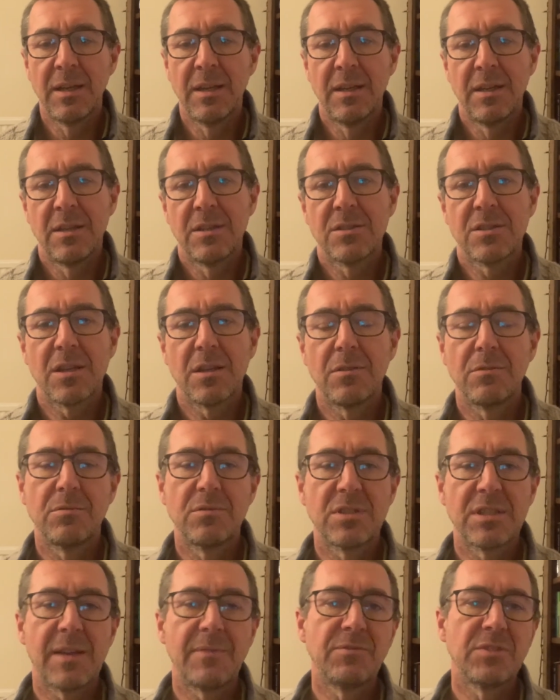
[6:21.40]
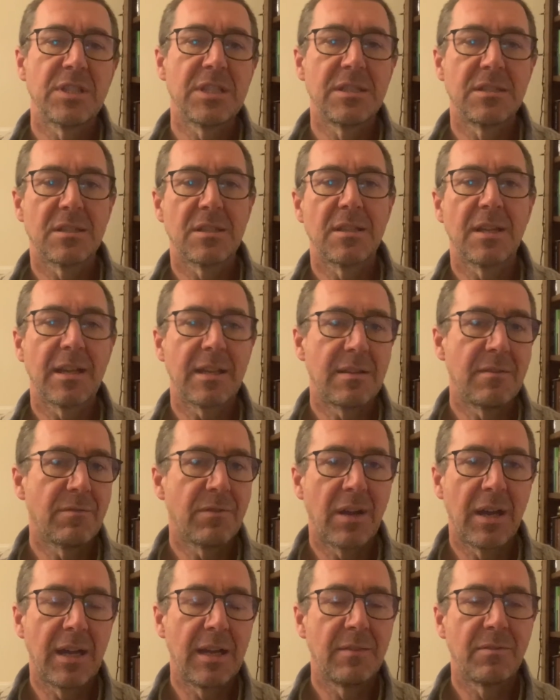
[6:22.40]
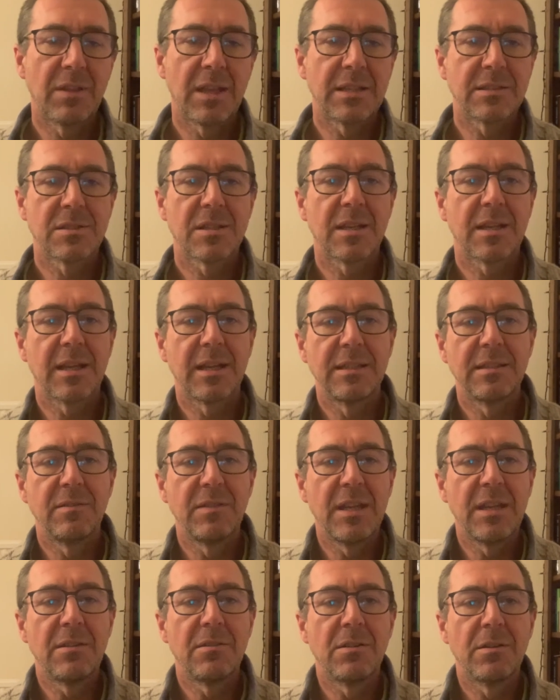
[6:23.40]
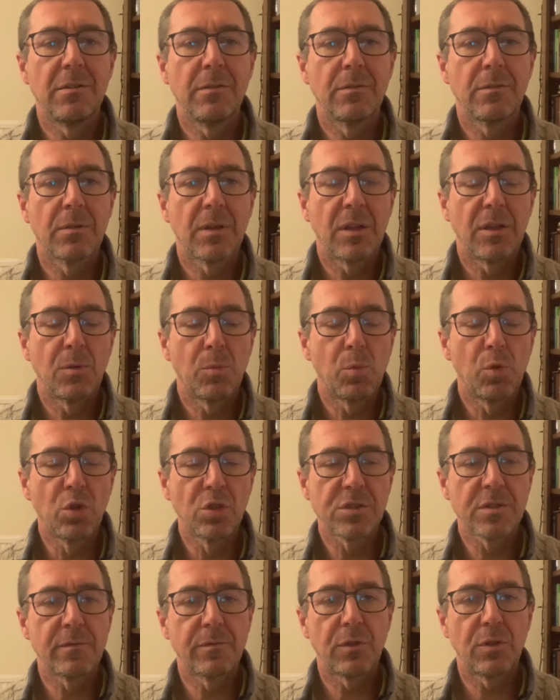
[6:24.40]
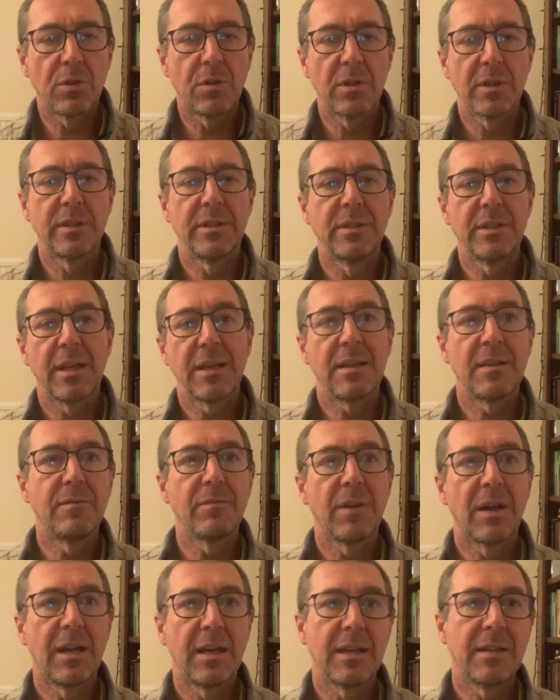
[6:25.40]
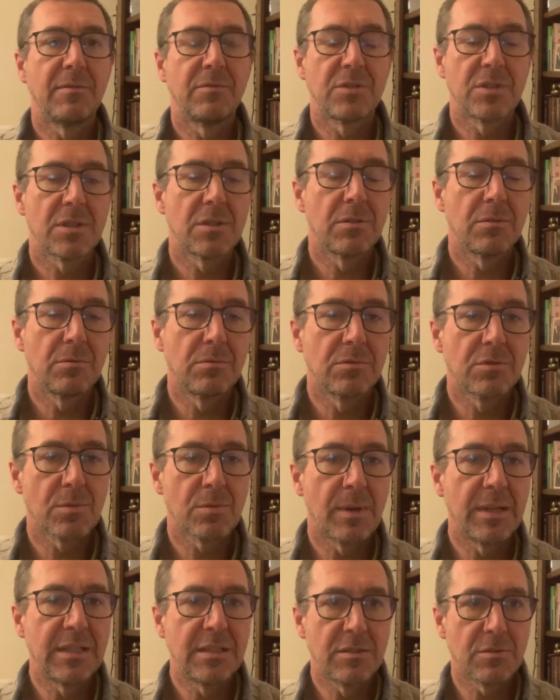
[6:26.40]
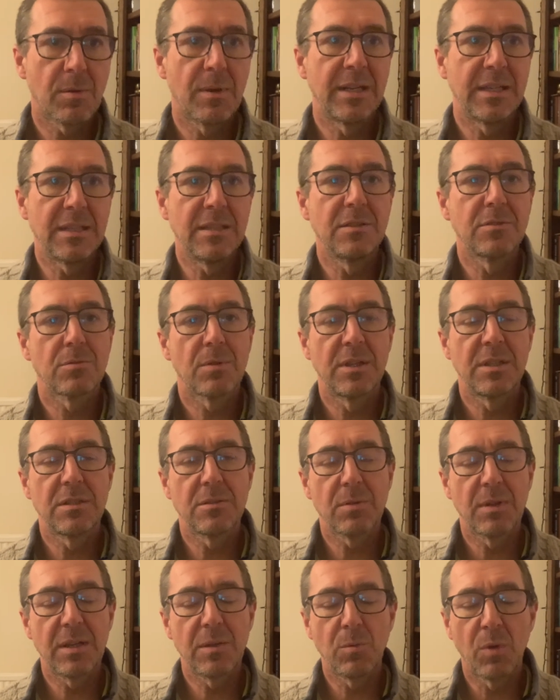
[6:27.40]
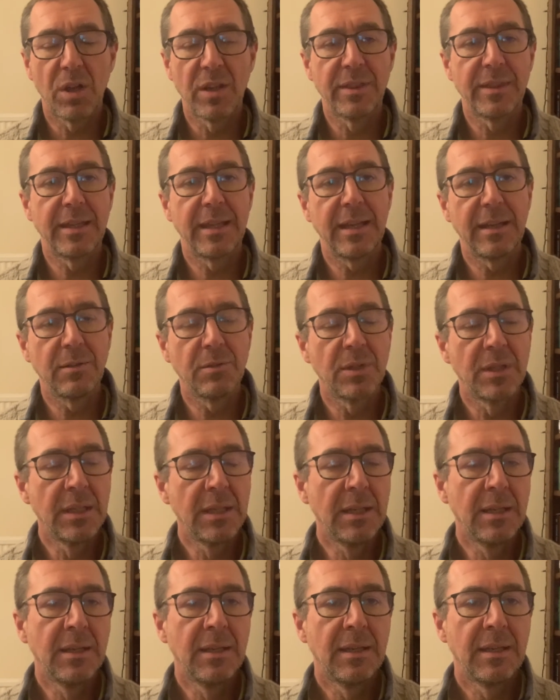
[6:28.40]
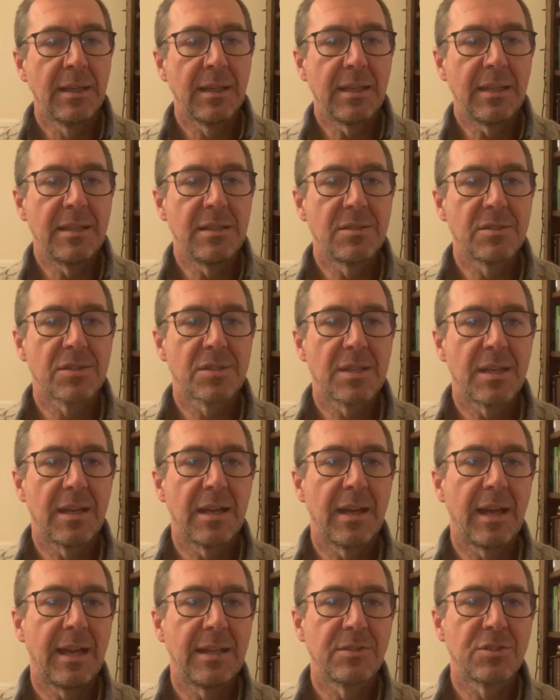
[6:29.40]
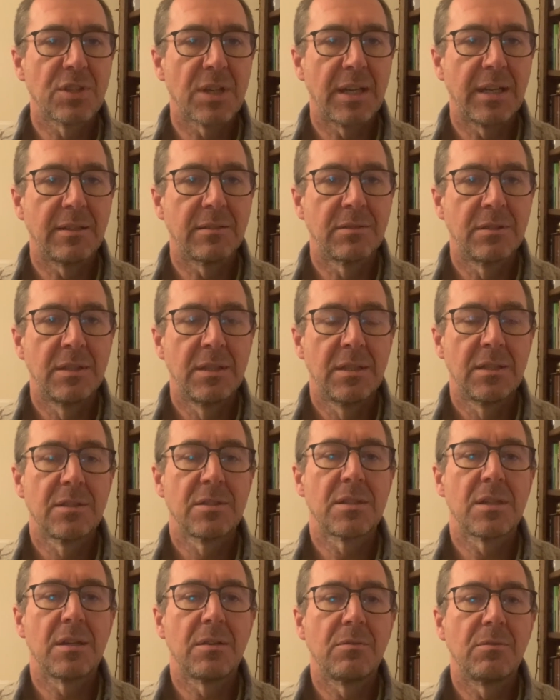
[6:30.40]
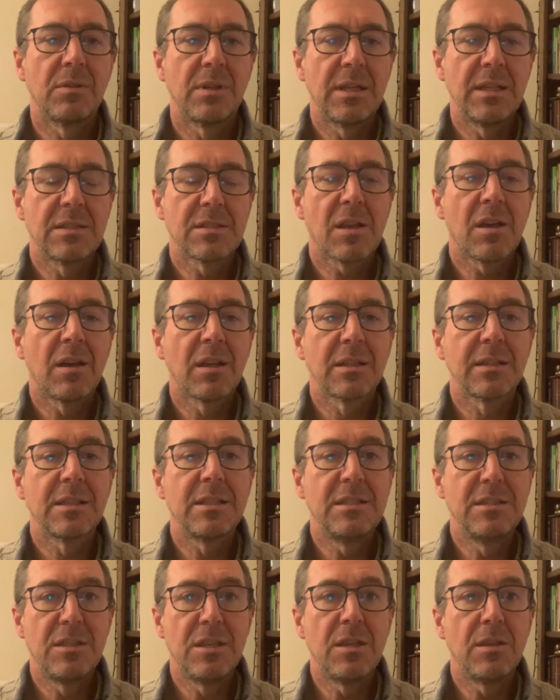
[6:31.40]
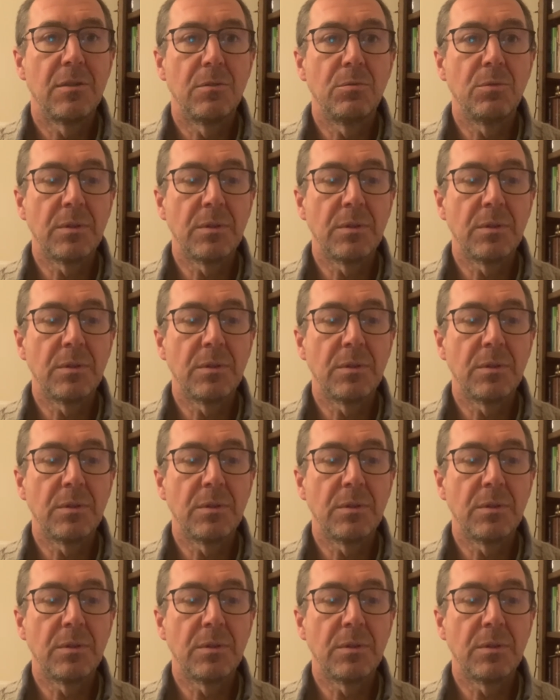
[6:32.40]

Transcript: So 70 to 95, that's the kind of era of waterfall, and 95 to 2020, 2021 now, is Agile. So it's hardly new.